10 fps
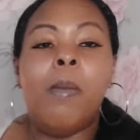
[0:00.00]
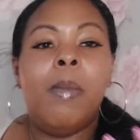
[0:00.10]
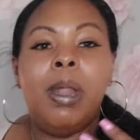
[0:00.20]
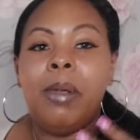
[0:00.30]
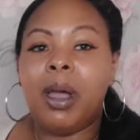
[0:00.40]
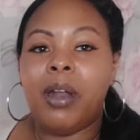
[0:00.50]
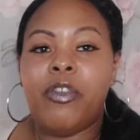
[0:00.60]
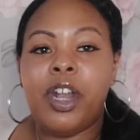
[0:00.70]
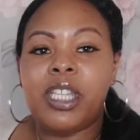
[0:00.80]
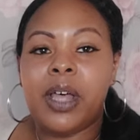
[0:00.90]
I'm gonna
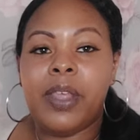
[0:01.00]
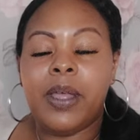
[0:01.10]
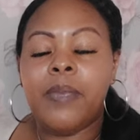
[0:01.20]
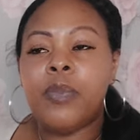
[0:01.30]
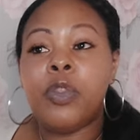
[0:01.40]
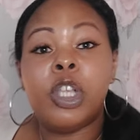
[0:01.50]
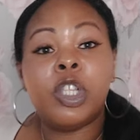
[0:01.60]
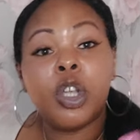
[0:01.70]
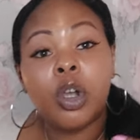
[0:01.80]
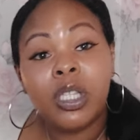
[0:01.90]
throw this out there. The
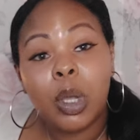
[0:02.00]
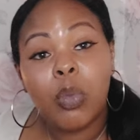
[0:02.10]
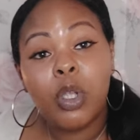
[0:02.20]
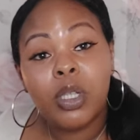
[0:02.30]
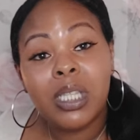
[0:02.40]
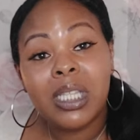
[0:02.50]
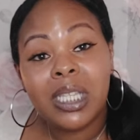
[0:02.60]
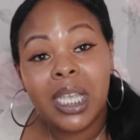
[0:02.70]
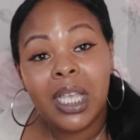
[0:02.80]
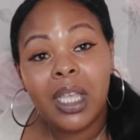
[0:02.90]
songs that we used to
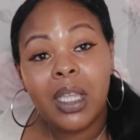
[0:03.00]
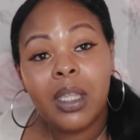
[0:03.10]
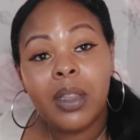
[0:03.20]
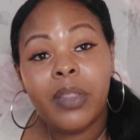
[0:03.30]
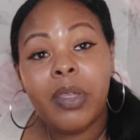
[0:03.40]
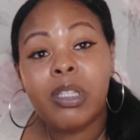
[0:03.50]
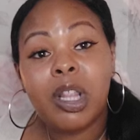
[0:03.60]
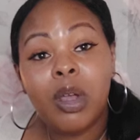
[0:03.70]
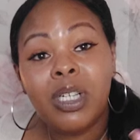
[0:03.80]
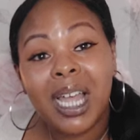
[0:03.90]
sing, the
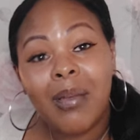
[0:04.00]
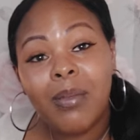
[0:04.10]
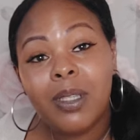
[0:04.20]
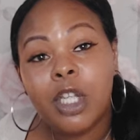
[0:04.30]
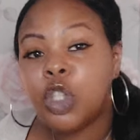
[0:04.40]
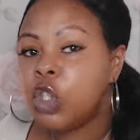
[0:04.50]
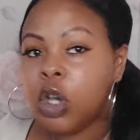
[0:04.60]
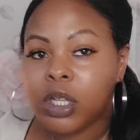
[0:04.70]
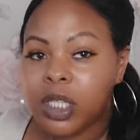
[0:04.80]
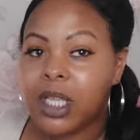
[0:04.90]
slow jams,
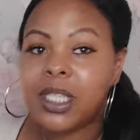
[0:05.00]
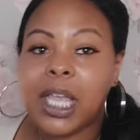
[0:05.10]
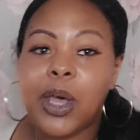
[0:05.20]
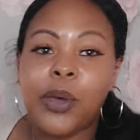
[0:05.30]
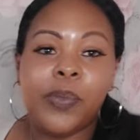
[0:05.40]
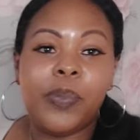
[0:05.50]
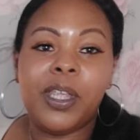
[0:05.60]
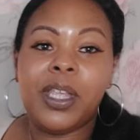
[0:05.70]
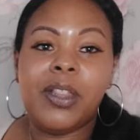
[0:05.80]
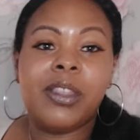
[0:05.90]
toxic as hell.
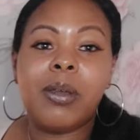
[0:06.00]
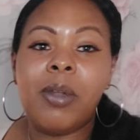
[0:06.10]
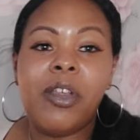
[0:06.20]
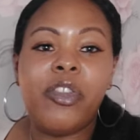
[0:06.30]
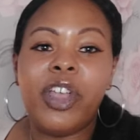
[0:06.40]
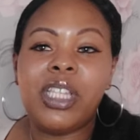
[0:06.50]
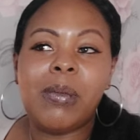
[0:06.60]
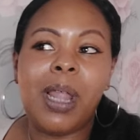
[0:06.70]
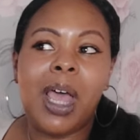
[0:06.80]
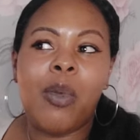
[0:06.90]
Some of those things,
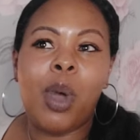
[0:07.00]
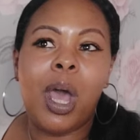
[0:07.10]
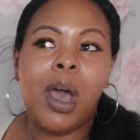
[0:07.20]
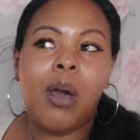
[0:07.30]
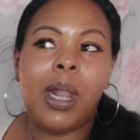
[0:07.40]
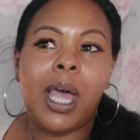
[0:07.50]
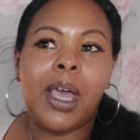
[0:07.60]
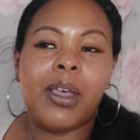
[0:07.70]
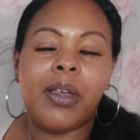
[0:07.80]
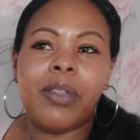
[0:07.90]
I'm like, wow,
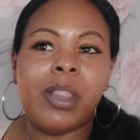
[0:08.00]
like.